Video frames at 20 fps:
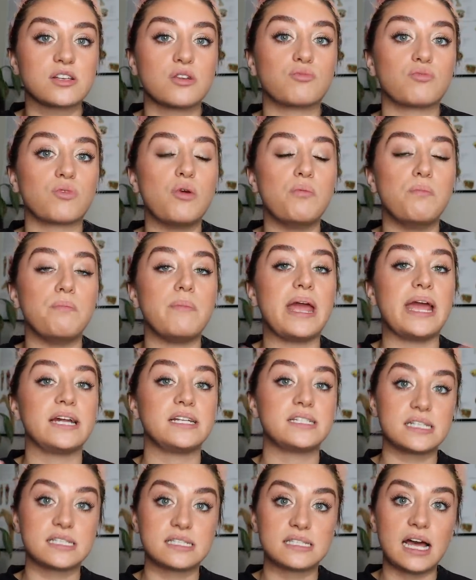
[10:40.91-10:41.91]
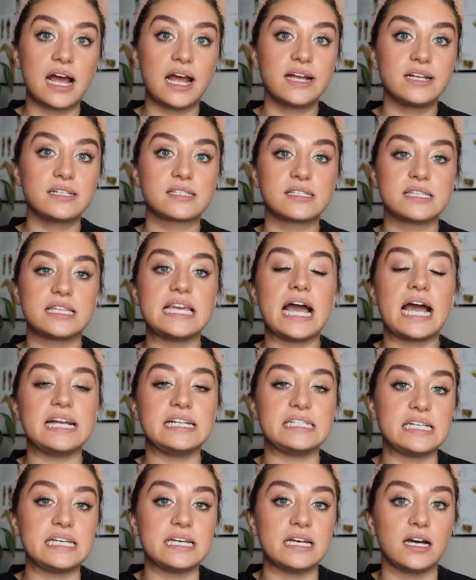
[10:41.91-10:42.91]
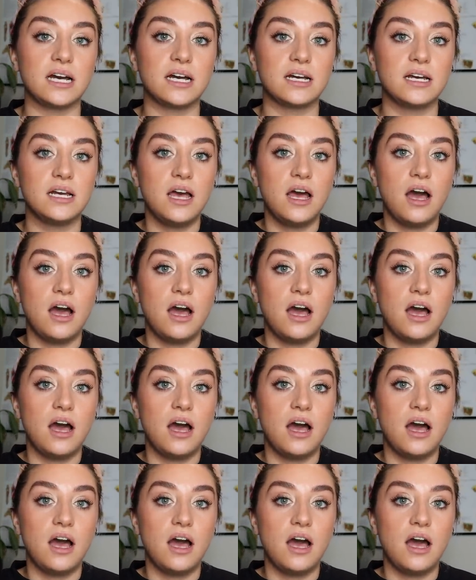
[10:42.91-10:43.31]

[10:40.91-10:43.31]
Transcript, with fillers: romanticize the idea